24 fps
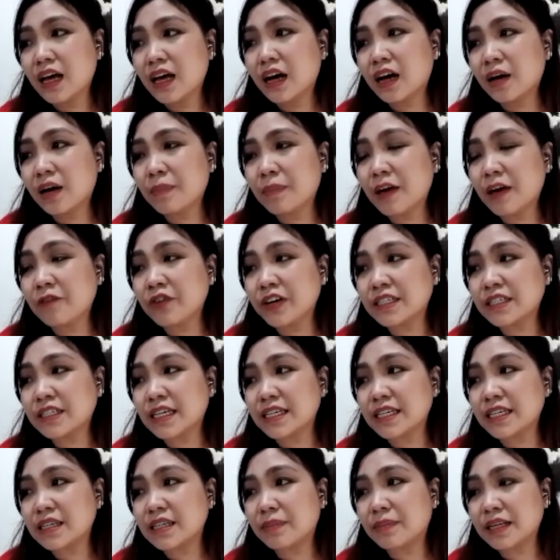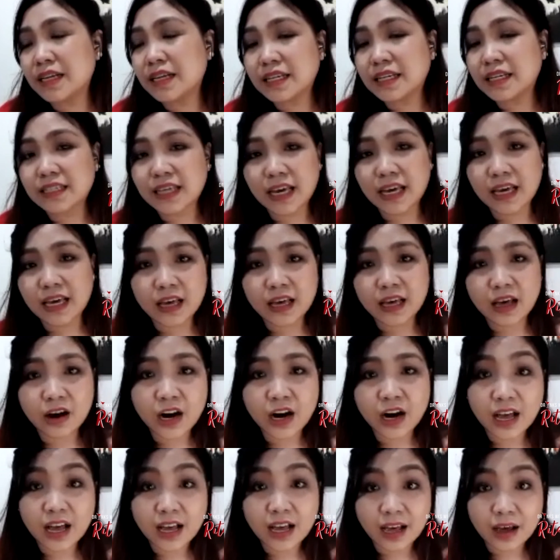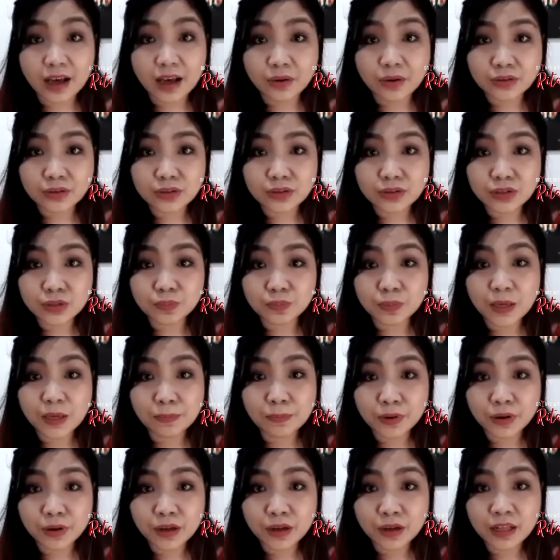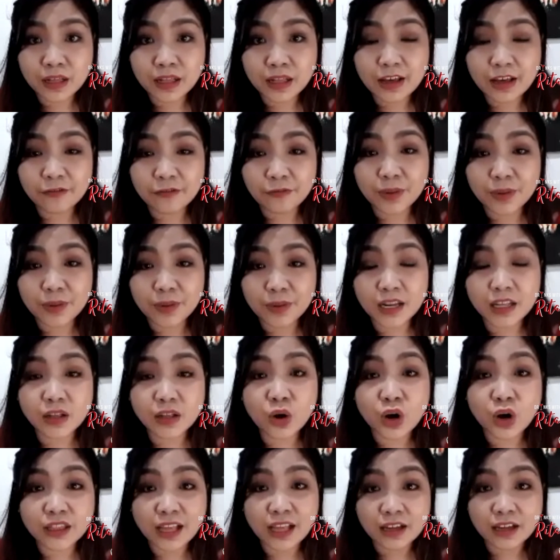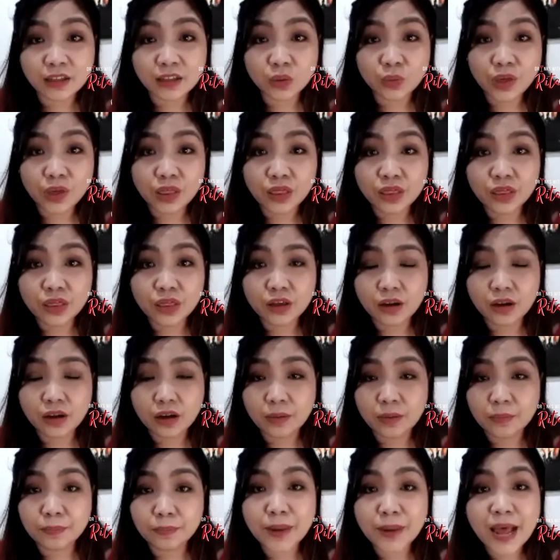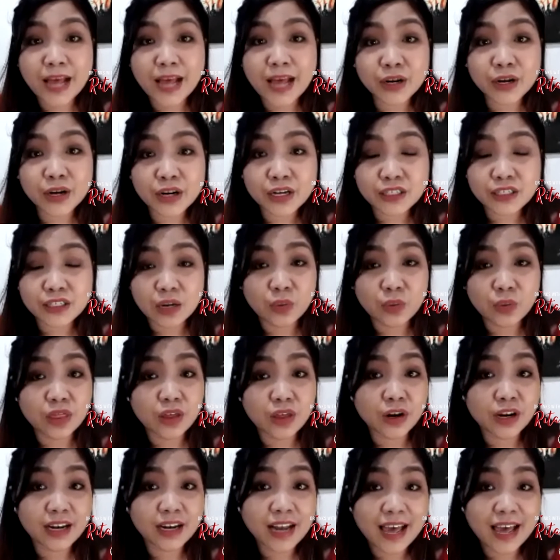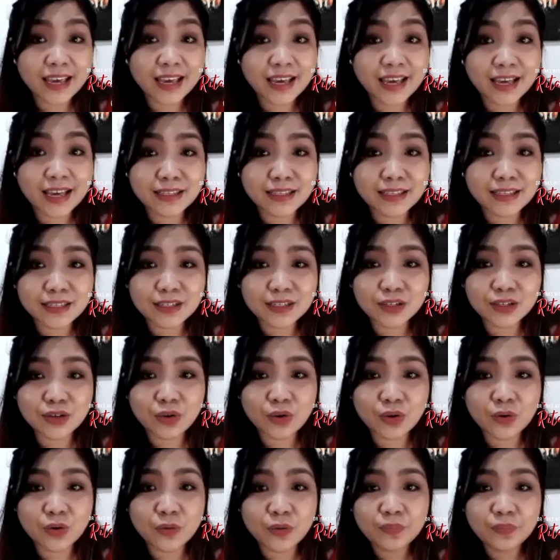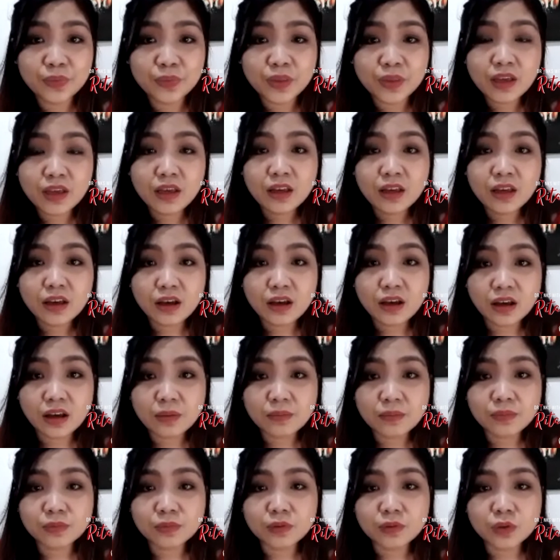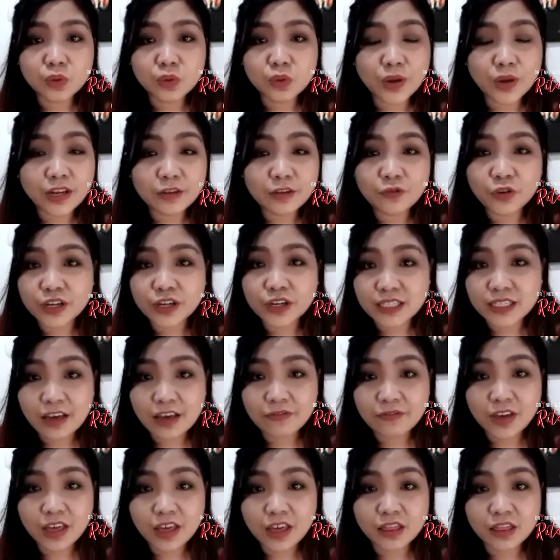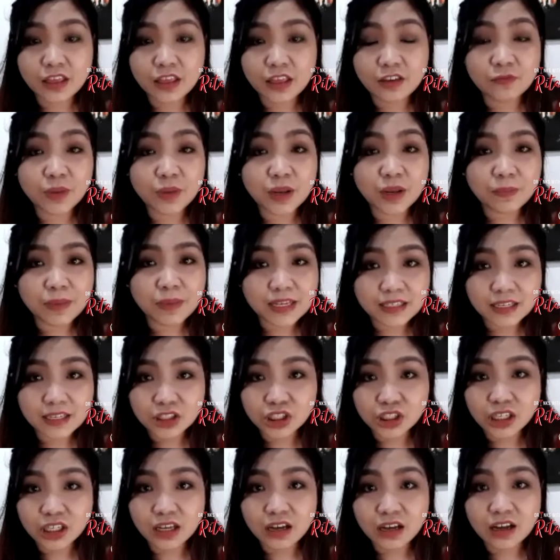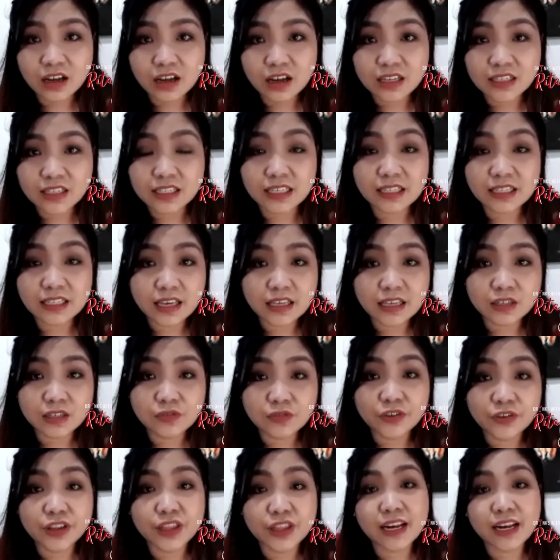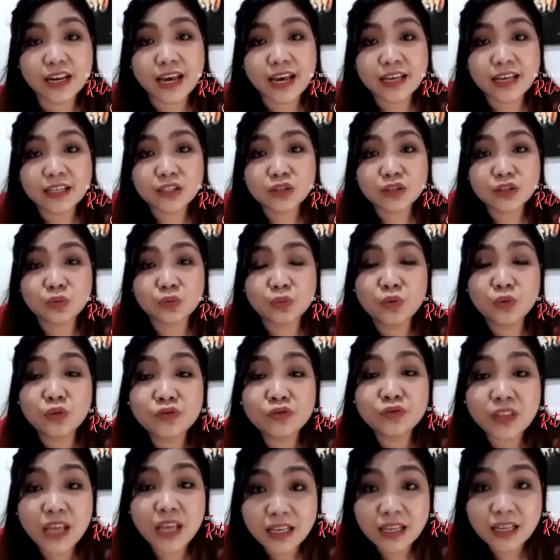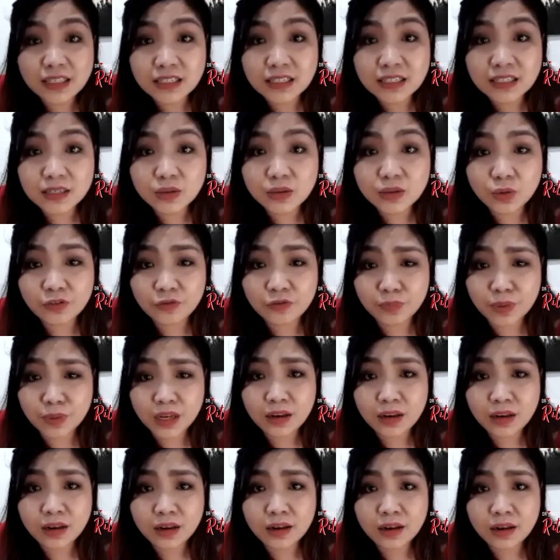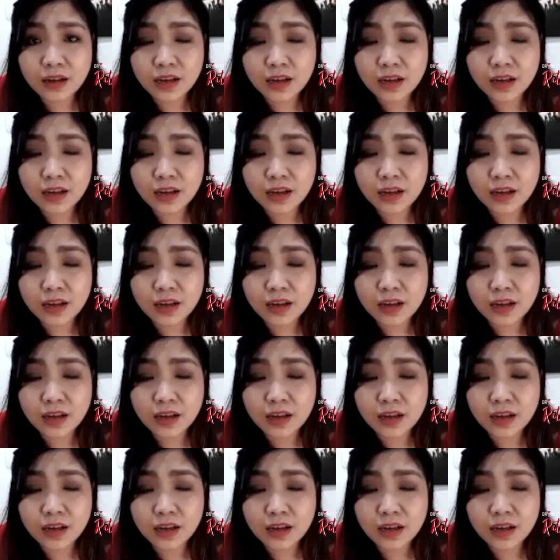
ever since naman kasi our accounts people have been in contact with planners and with our clients. So 24/7 they've been messaging us in case for the clients to move dates. We've been